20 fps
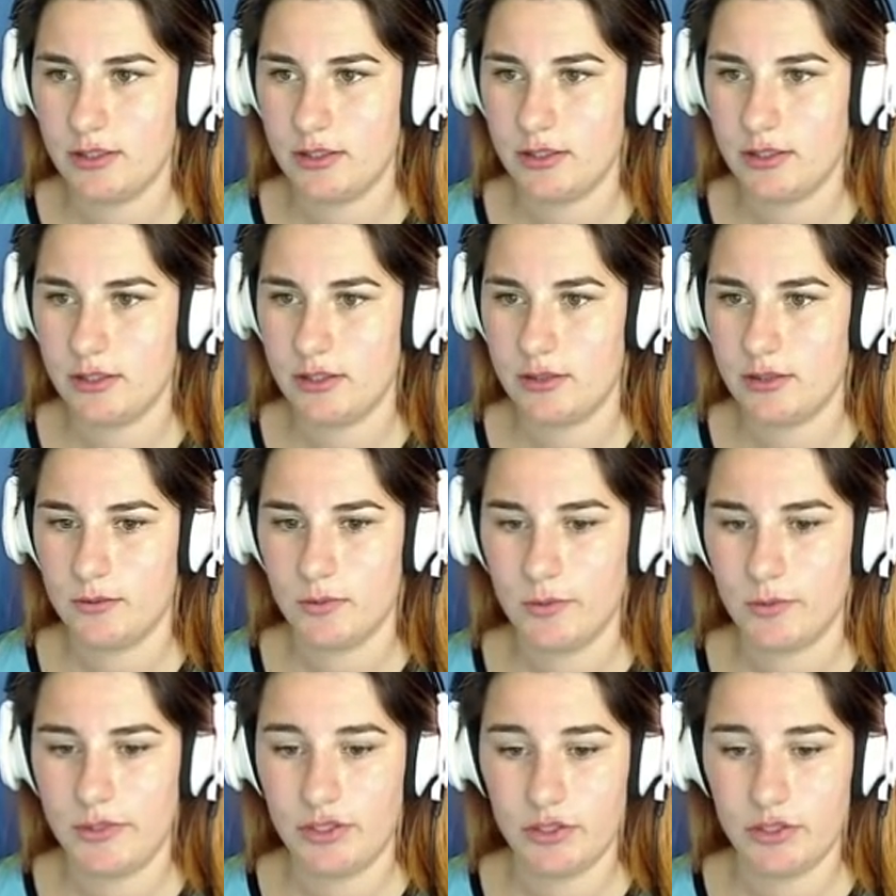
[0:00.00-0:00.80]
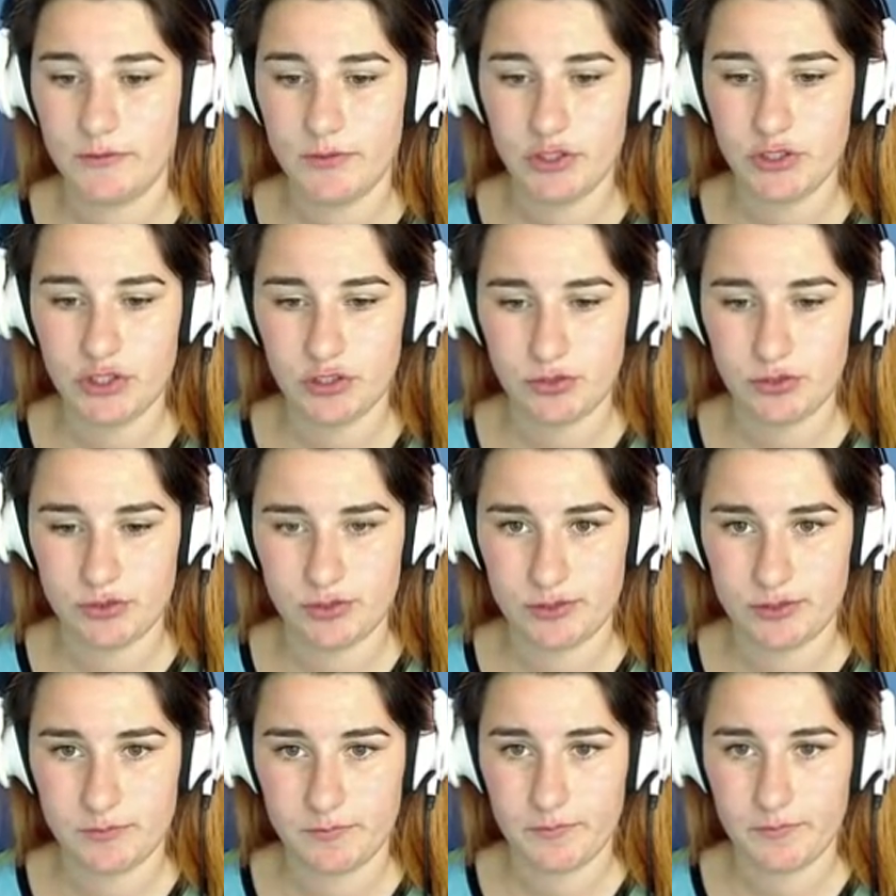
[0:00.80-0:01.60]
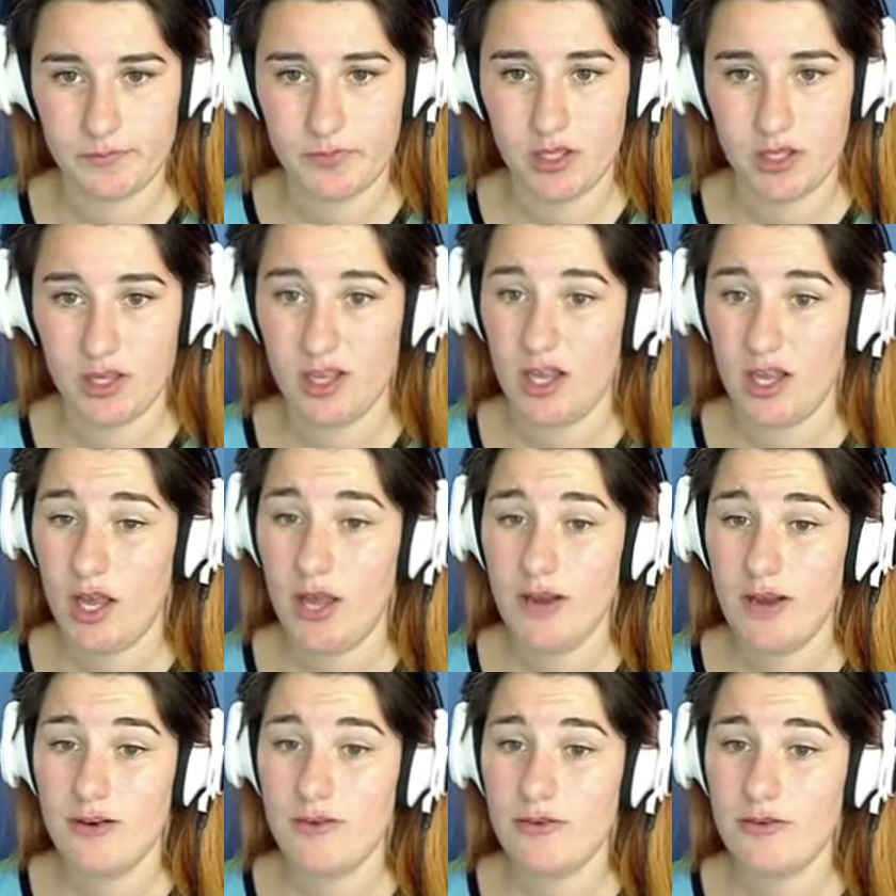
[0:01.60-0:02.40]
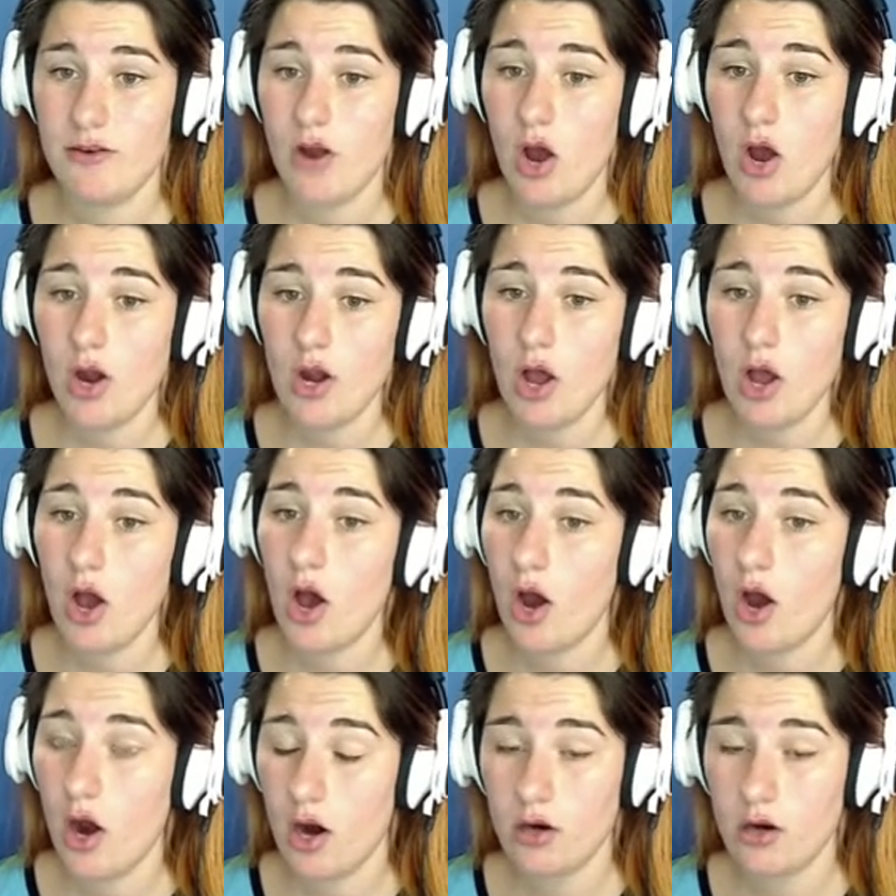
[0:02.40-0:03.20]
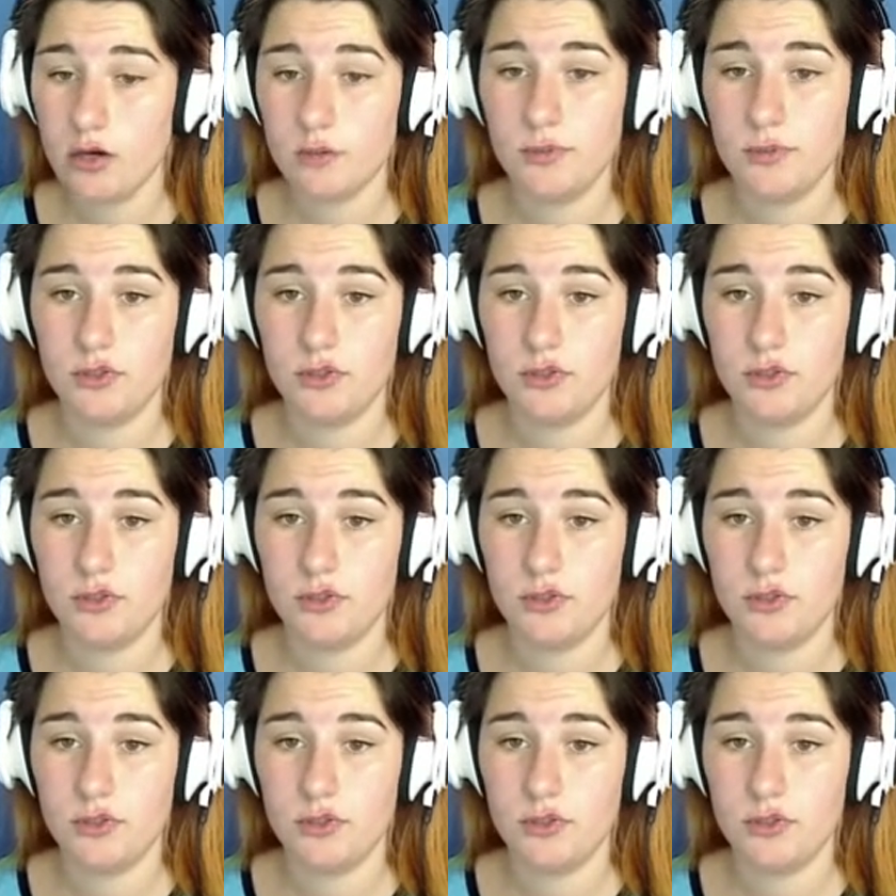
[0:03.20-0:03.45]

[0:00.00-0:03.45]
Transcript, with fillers: We can do for shoes. Not a horrible look.